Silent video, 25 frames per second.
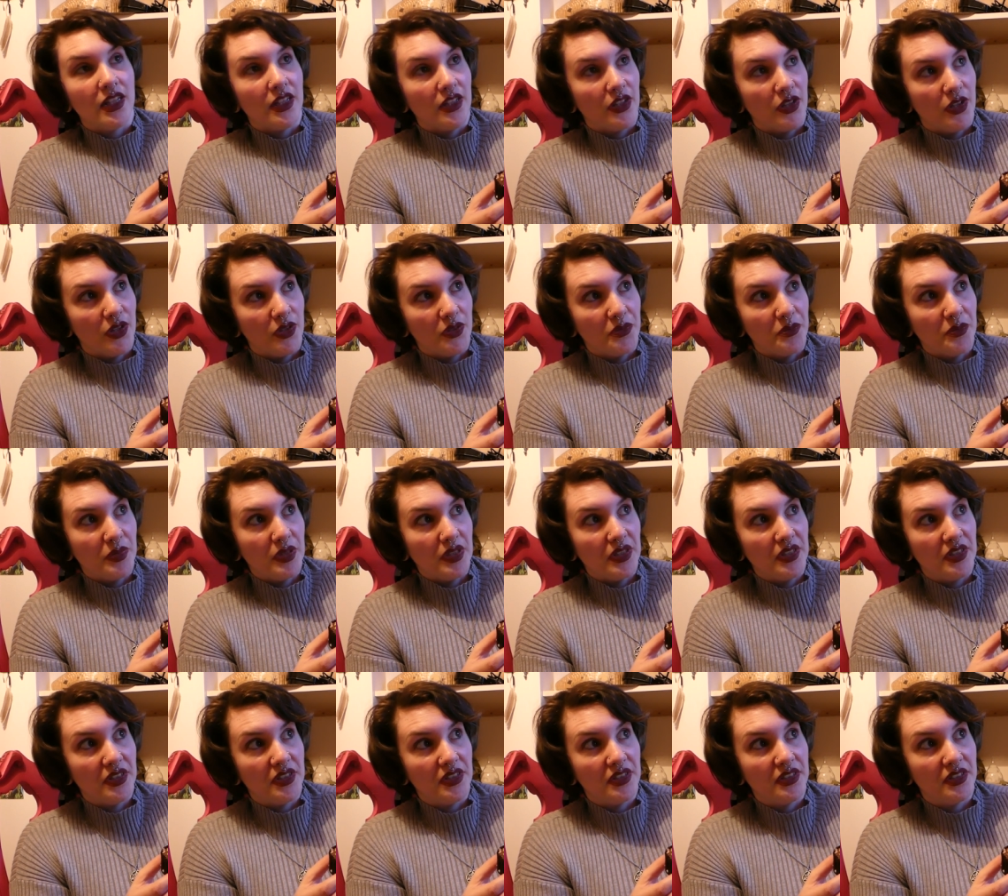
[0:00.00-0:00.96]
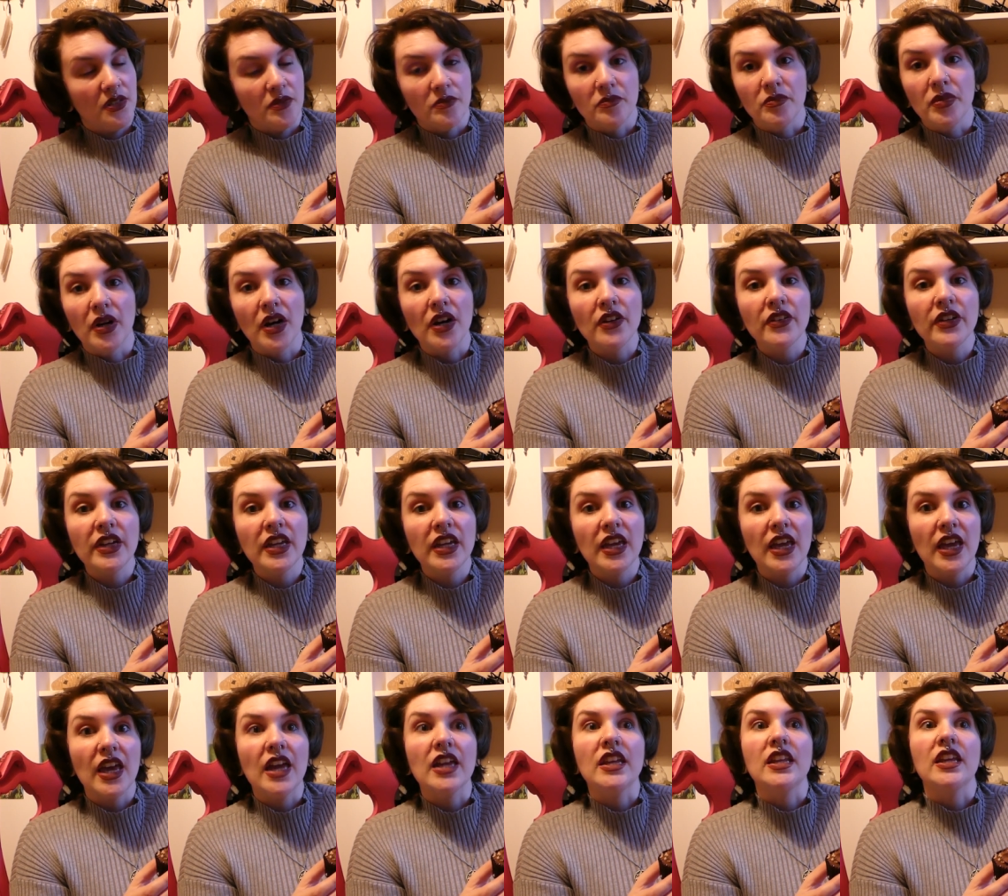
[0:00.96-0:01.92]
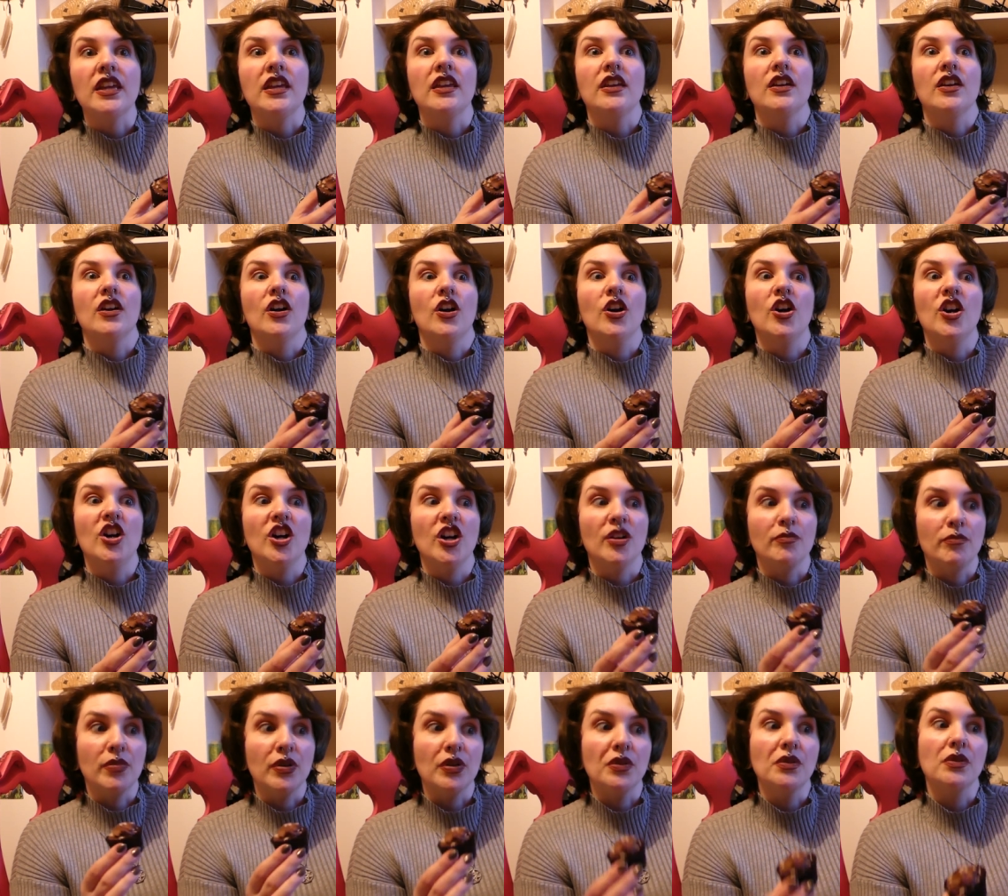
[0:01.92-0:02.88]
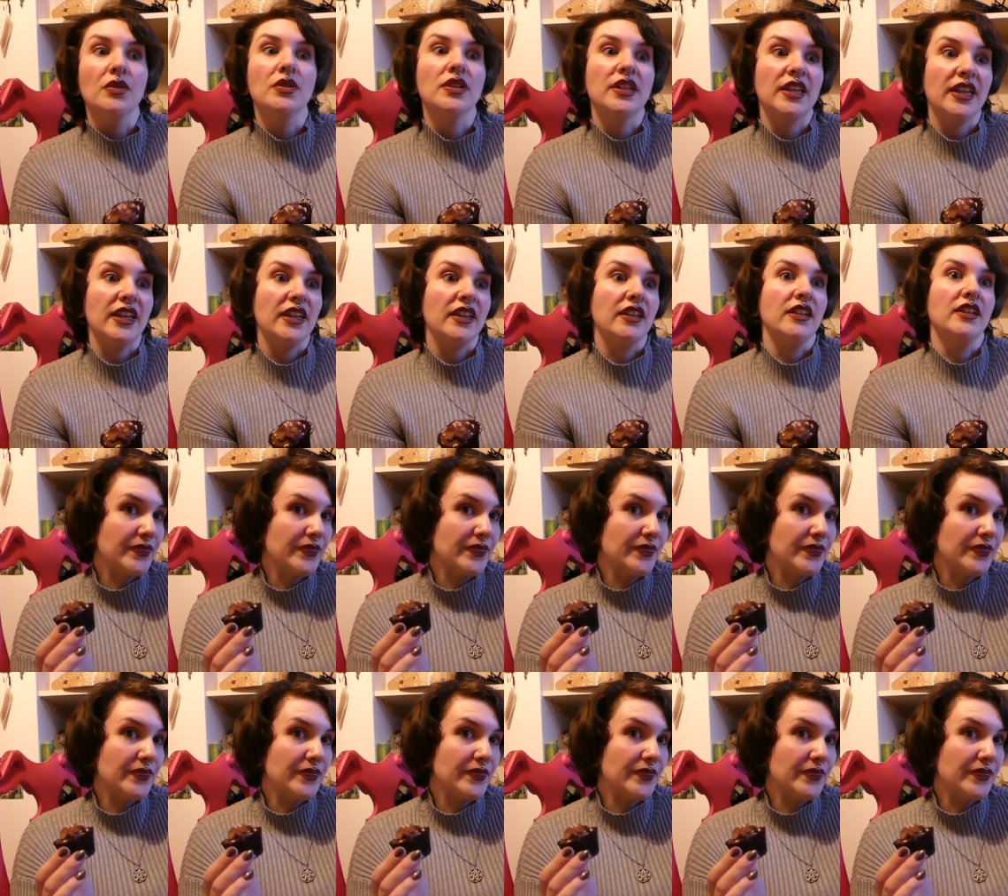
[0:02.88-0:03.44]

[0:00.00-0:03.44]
I hope. Barring any appalling